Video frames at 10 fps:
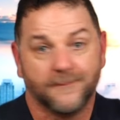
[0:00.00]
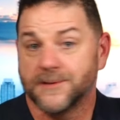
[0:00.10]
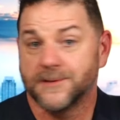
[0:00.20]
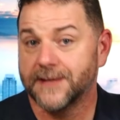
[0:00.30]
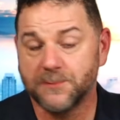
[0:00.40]

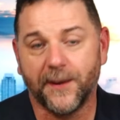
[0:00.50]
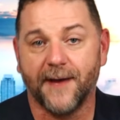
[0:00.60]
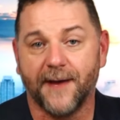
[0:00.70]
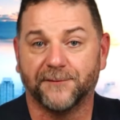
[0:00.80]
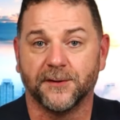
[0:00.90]
So that's what we
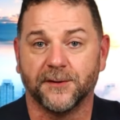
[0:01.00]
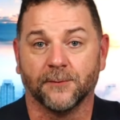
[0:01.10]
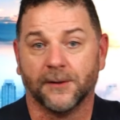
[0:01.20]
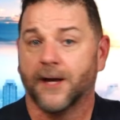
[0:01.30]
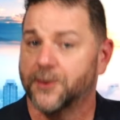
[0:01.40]
have to do.
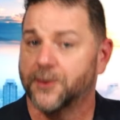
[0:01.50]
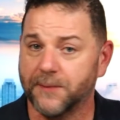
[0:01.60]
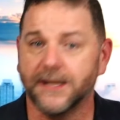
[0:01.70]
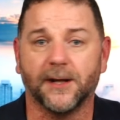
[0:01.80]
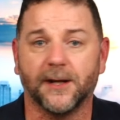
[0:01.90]
I don't
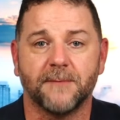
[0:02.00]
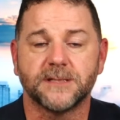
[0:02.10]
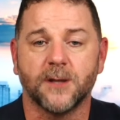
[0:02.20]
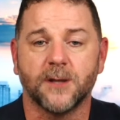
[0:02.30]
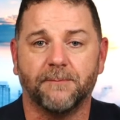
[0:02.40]
mean to get on my
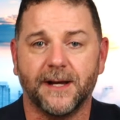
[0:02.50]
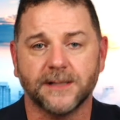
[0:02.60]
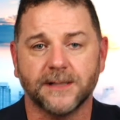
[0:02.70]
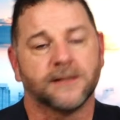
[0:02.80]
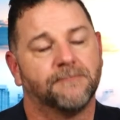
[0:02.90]

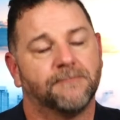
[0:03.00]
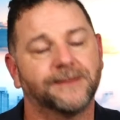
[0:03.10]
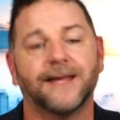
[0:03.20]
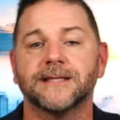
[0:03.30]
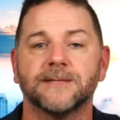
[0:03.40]
soapbox, but
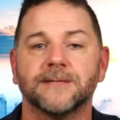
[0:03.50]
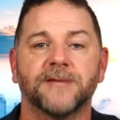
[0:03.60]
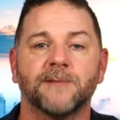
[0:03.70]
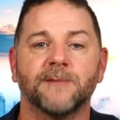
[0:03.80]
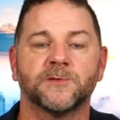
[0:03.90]
that's
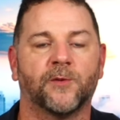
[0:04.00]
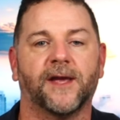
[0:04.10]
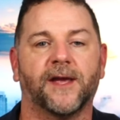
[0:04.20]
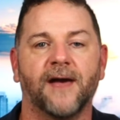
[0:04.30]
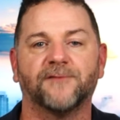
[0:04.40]
sometimes what we
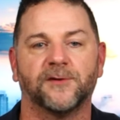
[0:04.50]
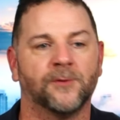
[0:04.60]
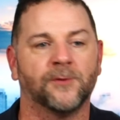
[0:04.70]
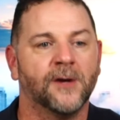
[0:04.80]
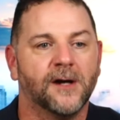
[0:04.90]
have to
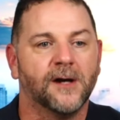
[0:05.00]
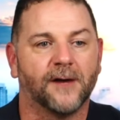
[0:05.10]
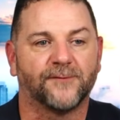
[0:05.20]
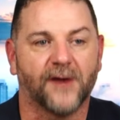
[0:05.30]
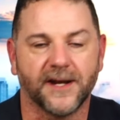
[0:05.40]
do
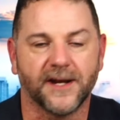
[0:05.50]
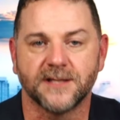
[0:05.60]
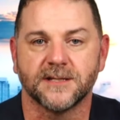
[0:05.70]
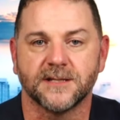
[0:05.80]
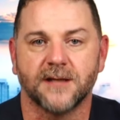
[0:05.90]
on
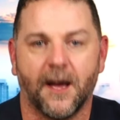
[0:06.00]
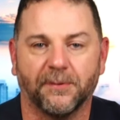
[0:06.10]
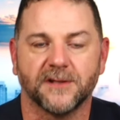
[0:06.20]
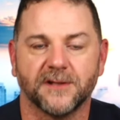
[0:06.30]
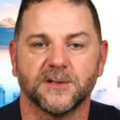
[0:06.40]
Fridays is hop
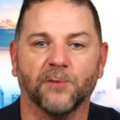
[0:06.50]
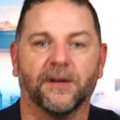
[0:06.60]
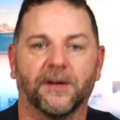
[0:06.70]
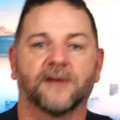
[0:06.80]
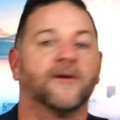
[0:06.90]
on a
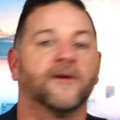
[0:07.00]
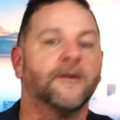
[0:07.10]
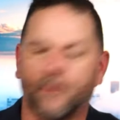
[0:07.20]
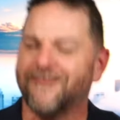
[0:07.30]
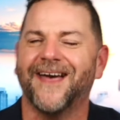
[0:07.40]
soapbox.
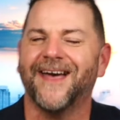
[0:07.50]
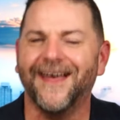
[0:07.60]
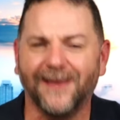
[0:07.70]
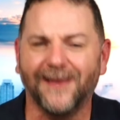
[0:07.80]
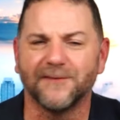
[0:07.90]
But we have a
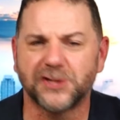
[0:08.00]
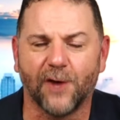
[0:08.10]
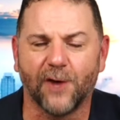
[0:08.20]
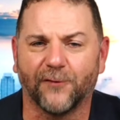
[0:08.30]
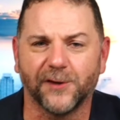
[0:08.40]
hell of a
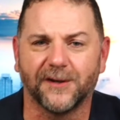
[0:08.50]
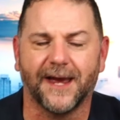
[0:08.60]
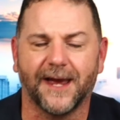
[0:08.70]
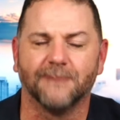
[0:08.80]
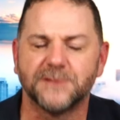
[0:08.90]
show for you
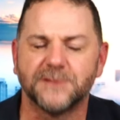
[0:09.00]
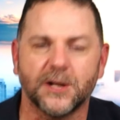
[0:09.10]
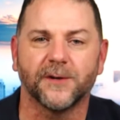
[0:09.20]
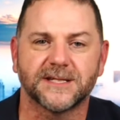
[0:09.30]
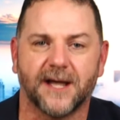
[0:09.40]
today. I'm
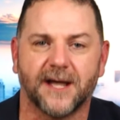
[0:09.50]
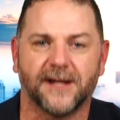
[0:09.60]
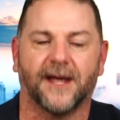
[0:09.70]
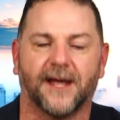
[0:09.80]
so excited.